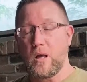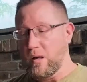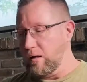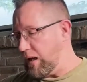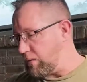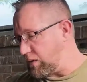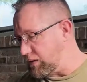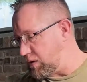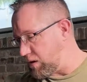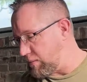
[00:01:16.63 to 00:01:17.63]
Now we're going to
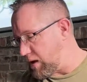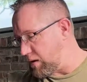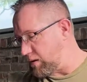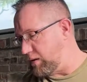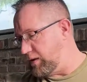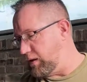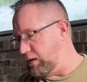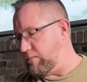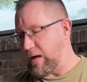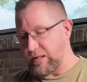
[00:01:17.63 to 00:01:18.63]
talk about the
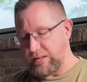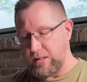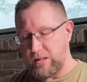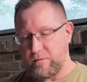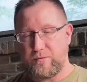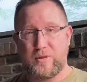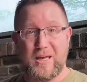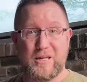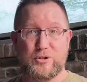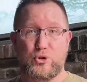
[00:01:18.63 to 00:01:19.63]
magazine for the
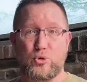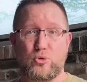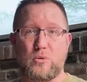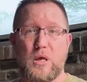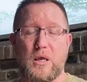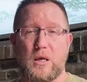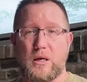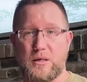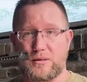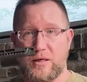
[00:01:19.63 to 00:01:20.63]
S2. It
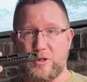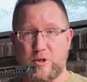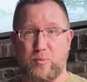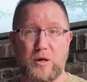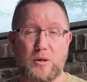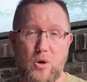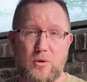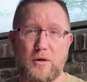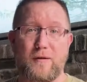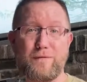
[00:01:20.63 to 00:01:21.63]
is a spring-loaded
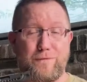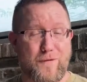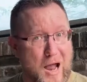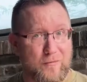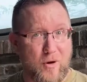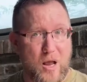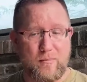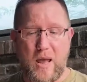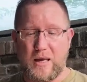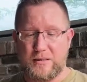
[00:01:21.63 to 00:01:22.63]
5-round
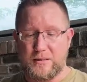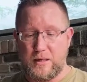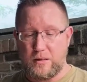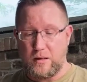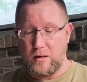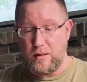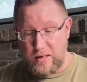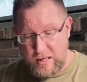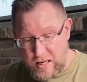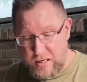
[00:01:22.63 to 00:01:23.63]
magazine that
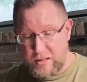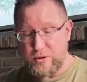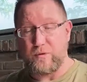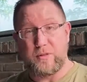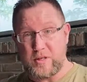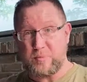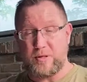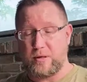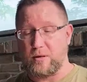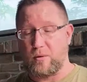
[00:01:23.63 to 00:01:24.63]
is, for this
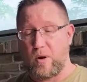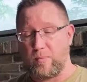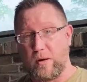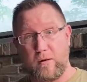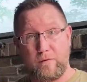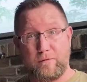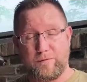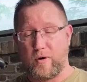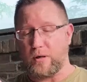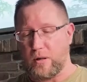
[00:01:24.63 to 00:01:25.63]
particular weapon,
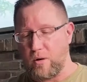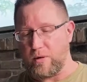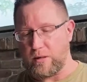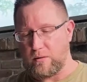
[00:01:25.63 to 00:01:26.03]
front-loaded.